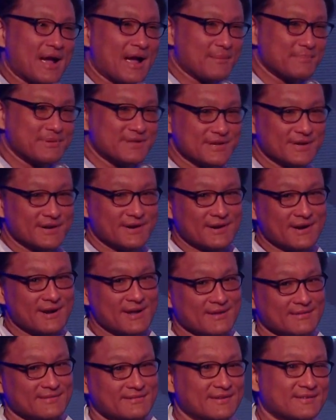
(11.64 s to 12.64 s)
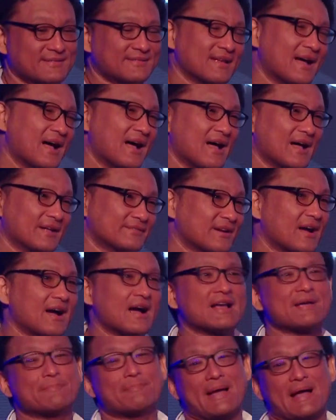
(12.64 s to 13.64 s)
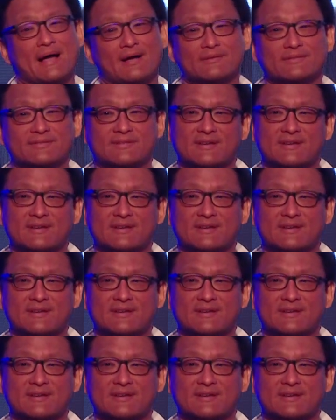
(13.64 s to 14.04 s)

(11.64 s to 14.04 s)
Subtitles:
here to talk about the